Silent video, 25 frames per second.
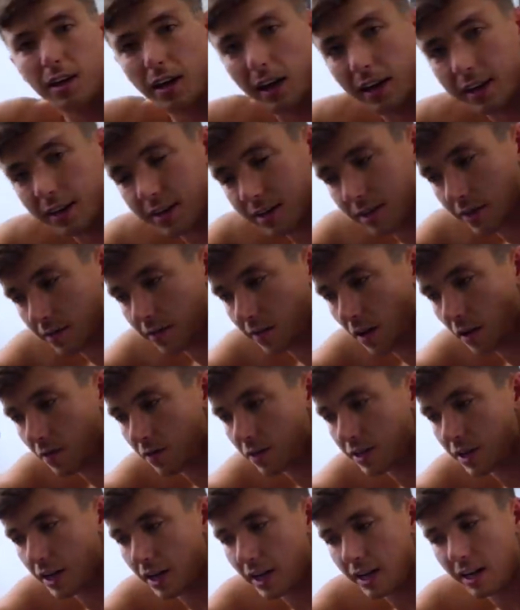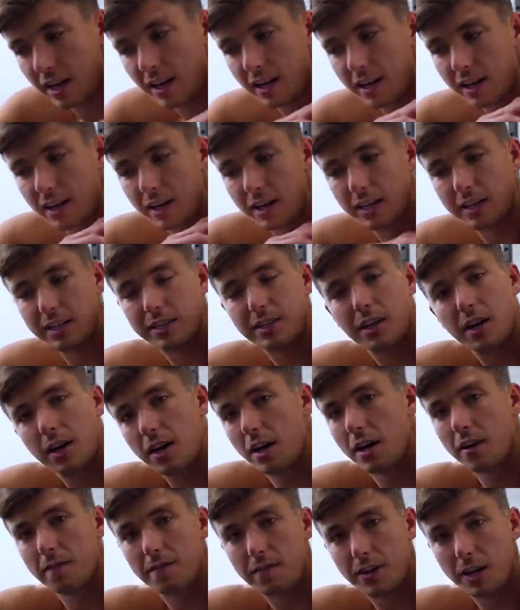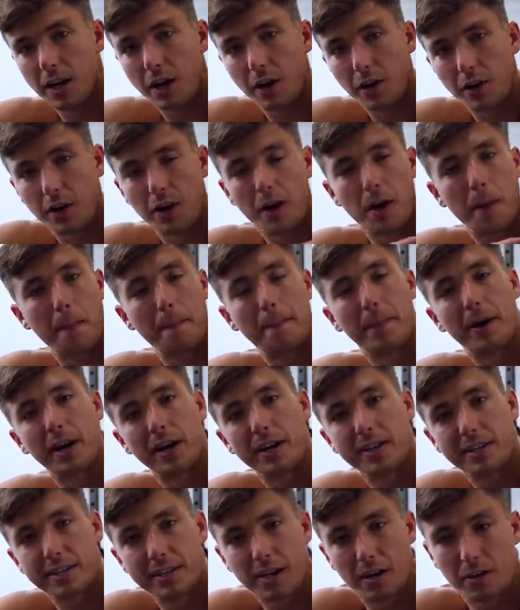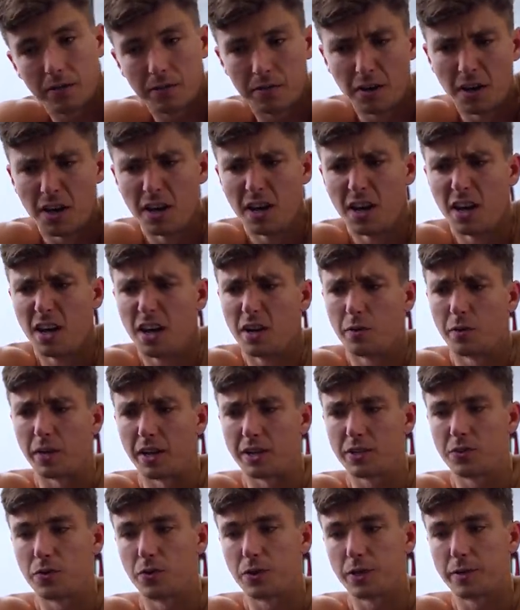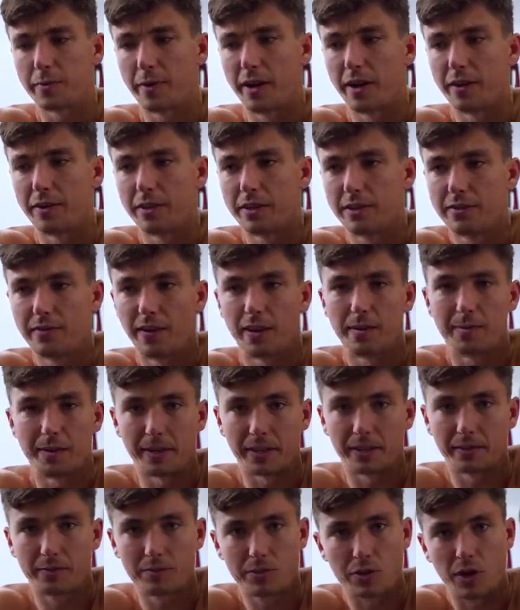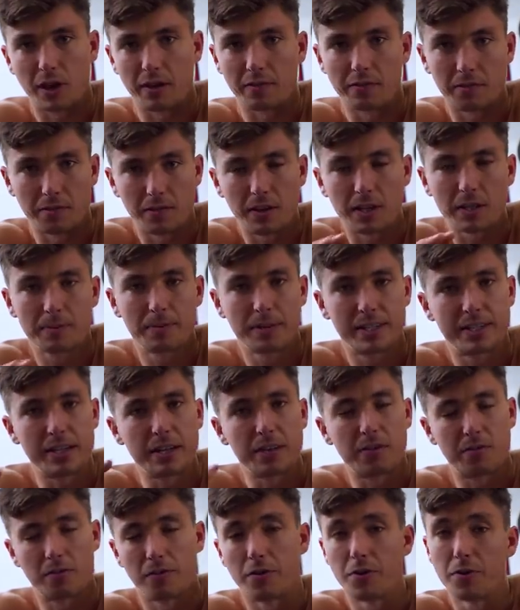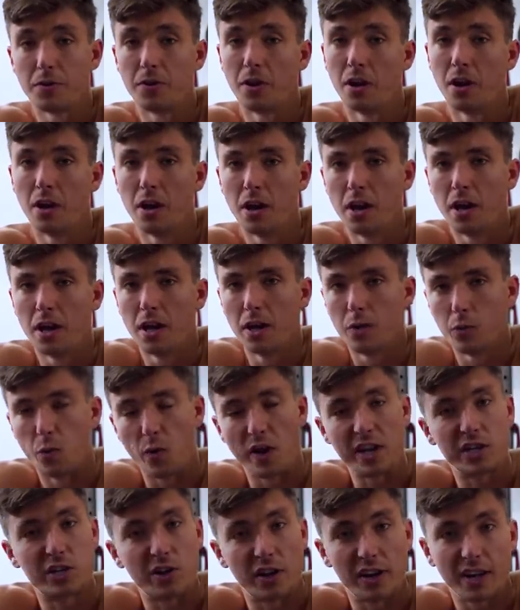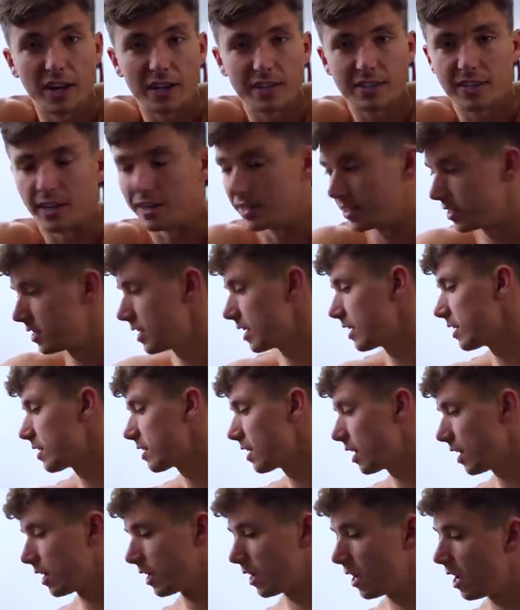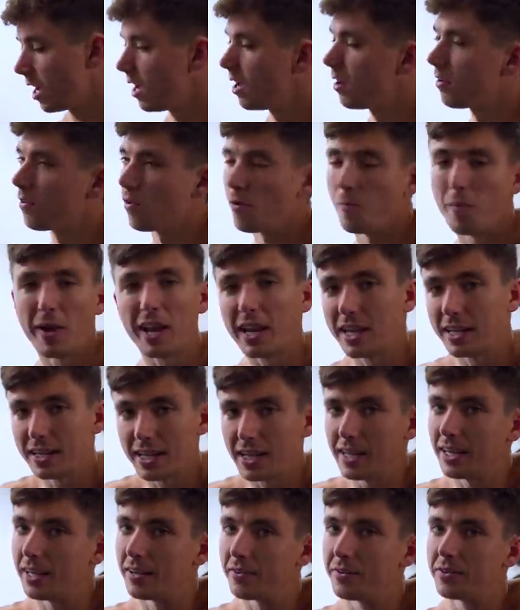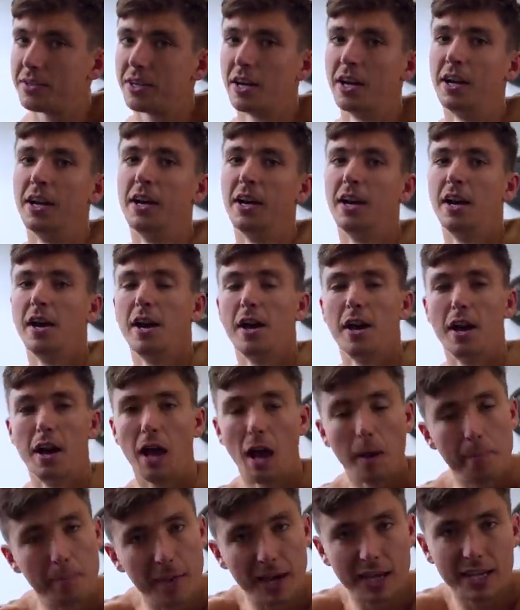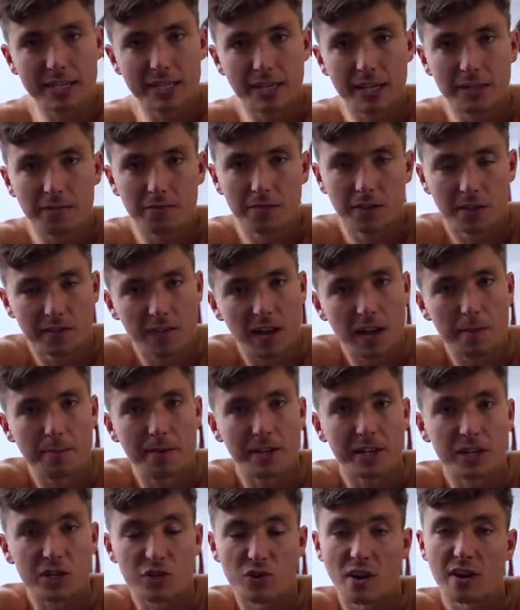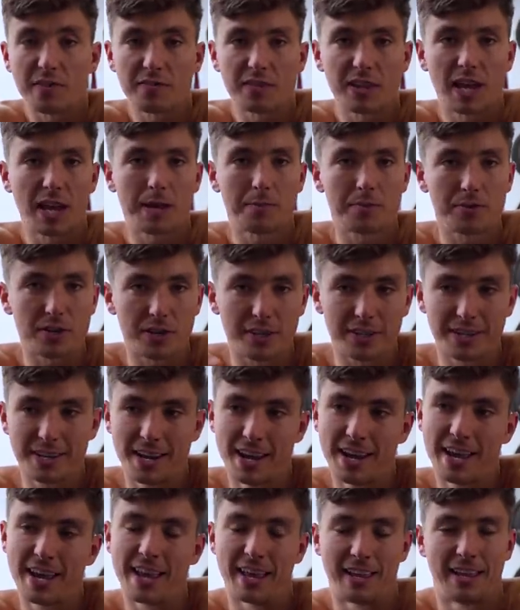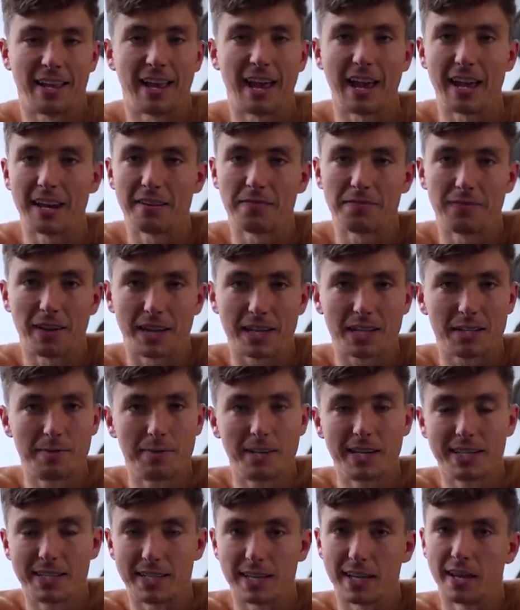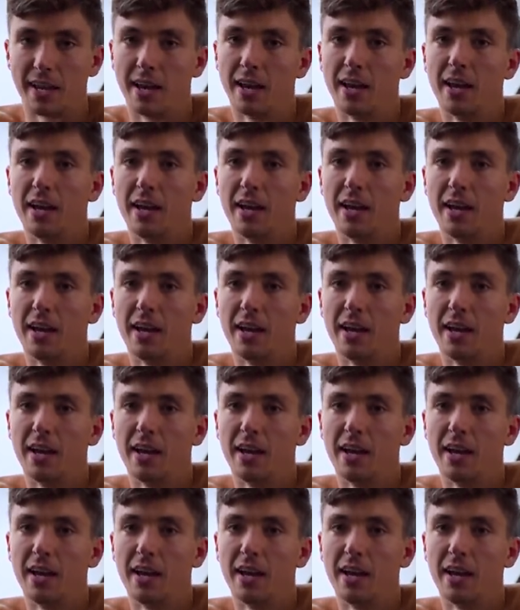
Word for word: And this I've covered in an entire video by itself when I talked about developing strength and flexibility through weight training exercises. Things like Romanian deadlifts, amazing for developing strength and hamstrings and flexibility.